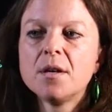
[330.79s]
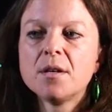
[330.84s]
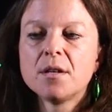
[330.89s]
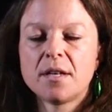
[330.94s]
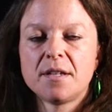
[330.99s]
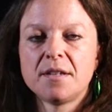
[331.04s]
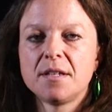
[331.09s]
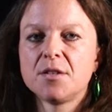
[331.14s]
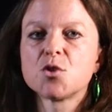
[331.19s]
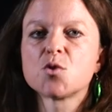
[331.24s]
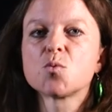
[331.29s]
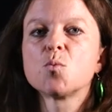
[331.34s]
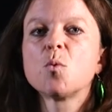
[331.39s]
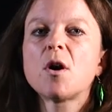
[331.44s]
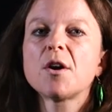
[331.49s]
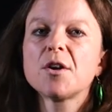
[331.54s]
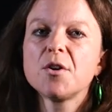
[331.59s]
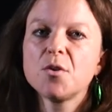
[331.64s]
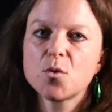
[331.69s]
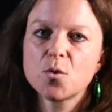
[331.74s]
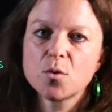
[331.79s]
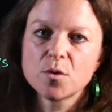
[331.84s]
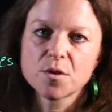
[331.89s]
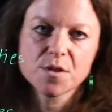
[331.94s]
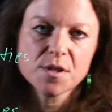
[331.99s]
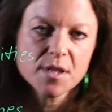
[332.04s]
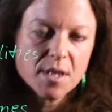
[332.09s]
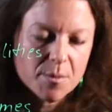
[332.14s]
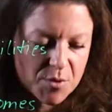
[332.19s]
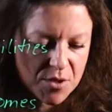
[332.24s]
And they just walk you through the
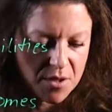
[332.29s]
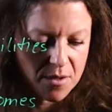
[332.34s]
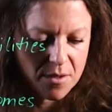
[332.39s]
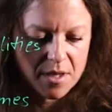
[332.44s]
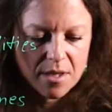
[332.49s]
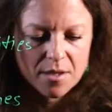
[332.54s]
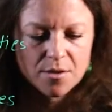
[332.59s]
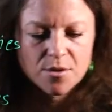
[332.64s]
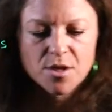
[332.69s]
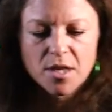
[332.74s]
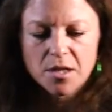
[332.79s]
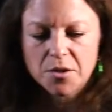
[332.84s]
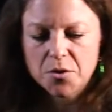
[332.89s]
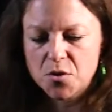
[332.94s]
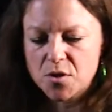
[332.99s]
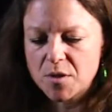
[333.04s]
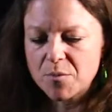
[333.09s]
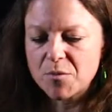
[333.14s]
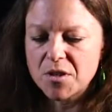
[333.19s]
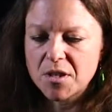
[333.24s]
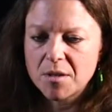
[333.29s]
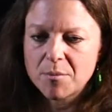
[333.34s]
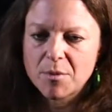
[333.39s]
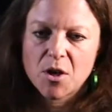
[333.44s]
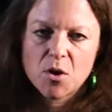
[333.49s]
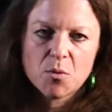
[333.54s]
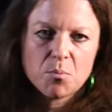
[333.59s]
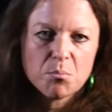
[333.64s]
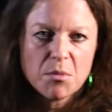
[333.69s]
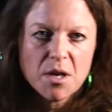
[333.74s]
steps and they tell you something
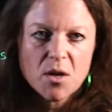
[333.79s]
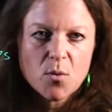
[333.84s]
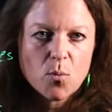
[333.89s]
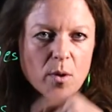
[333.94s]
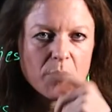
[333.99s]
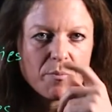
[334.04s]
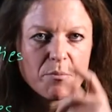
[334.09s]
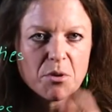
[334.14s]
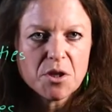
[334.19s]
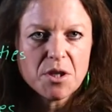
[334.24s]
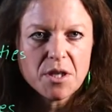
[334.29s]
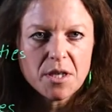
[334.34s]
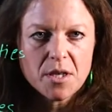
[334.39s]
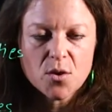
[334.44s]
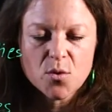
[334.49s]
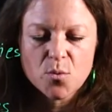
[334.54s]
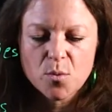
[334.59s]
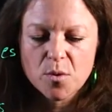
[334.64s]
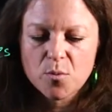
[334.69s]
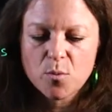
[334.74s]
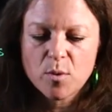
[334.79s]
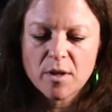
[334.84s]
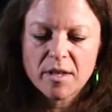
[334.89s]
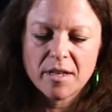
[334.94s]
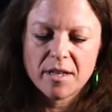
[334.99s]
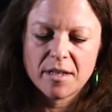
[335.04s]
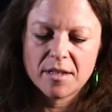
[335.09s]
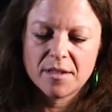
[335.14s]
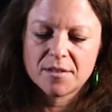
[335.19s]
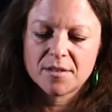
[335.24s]
about make one bunny ear with one
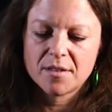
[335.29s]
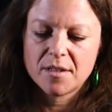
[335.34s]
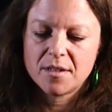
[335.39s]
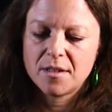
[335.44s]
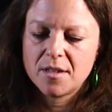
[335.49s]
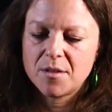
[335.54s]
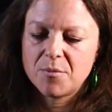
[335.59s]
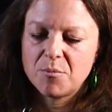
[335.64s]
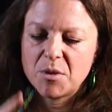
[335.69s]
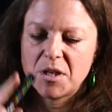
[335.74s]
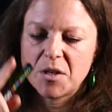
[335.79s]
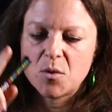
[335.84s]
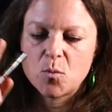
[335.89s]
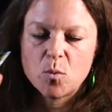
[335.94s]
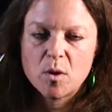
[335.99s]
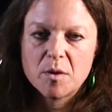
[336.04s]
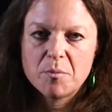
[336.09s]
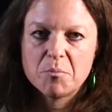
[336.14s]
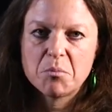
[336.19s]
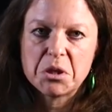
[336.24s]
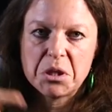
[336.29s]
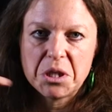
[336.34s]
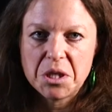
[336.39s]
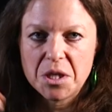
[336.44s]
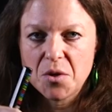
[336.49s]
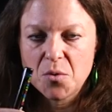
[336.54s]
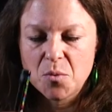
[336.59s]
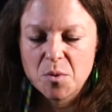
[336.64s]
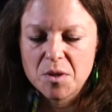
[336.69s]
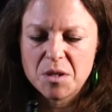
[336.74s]
lace and then make one bunny
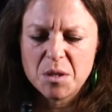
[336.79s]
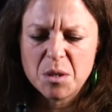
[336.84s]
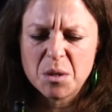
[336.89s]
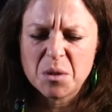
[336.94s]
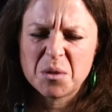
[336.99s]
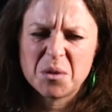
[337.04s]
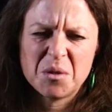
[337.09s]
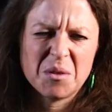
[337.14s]
ear with the other.